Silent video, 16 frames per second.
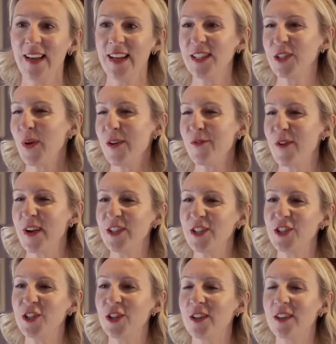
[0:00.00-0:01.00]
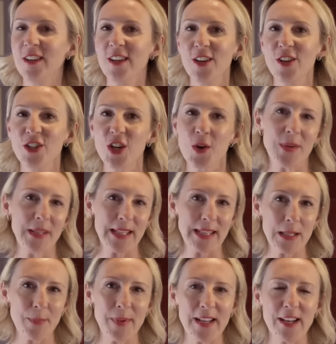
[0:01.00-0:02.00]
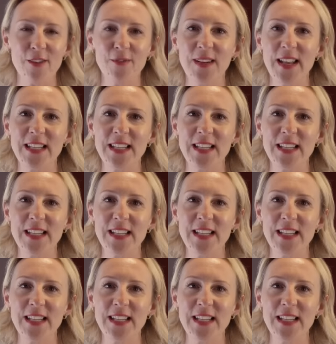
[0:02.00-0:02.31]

It's quite French to show a little bit of